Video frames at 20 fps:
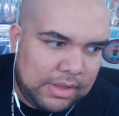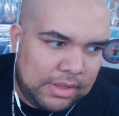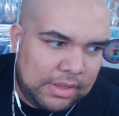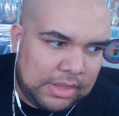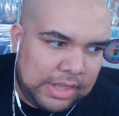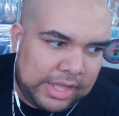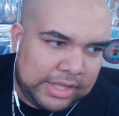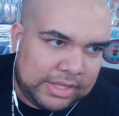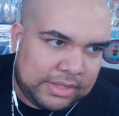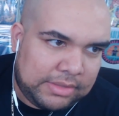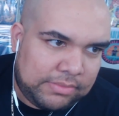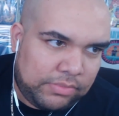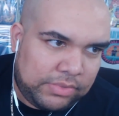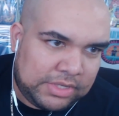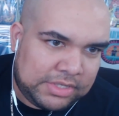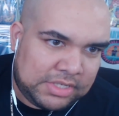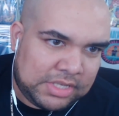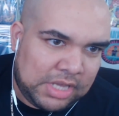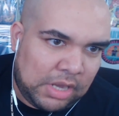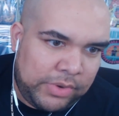Like,
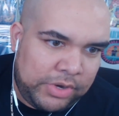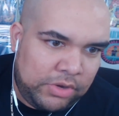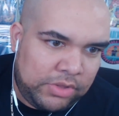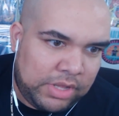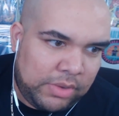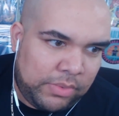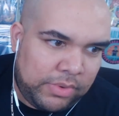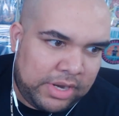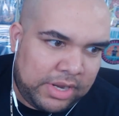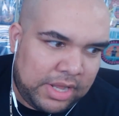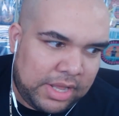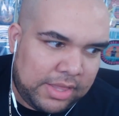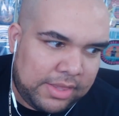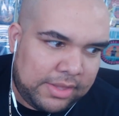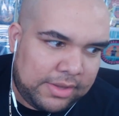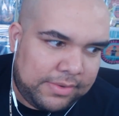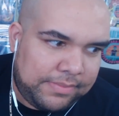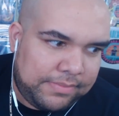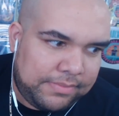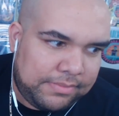this is how we knew they were
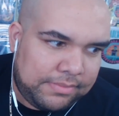together.